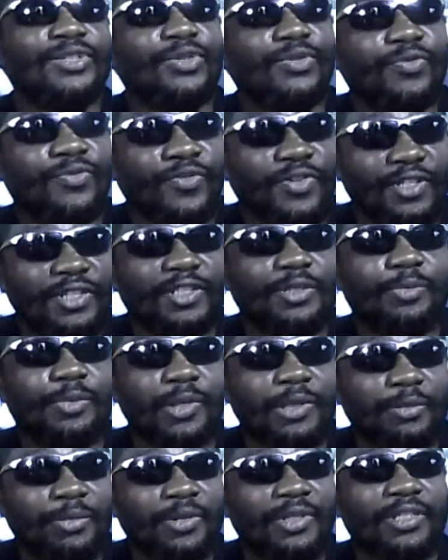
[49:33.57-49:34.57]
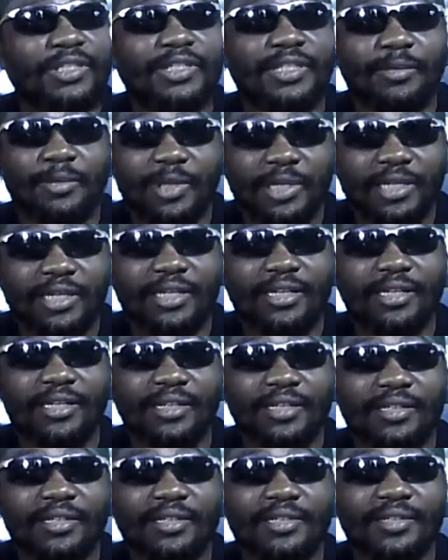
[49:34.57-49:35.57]
To fish people in Jamaica.
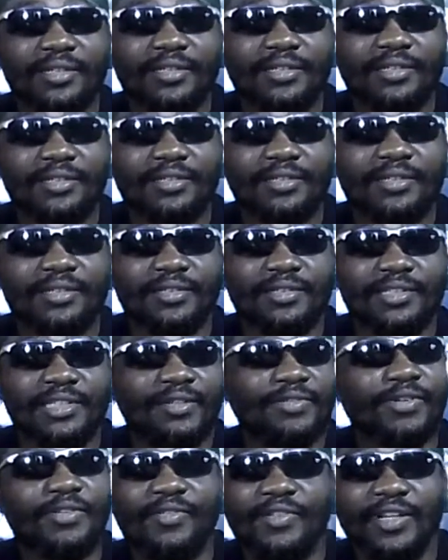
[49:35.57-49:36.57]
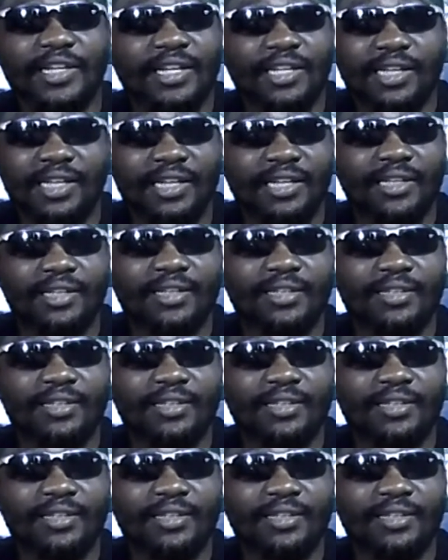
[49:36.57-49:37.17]
Never forget that.